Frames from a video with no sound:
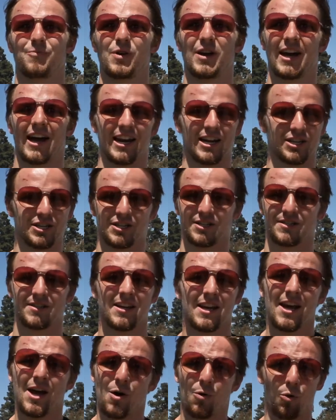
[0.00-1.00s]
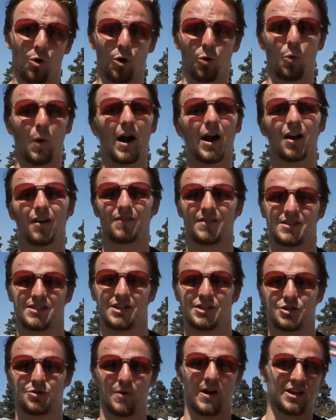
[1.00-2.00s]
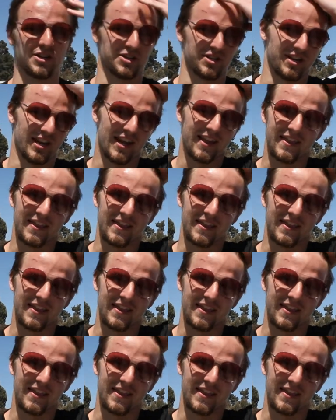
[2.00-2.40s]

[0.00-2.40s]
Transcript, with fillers: we kind of just we're aware of the situation.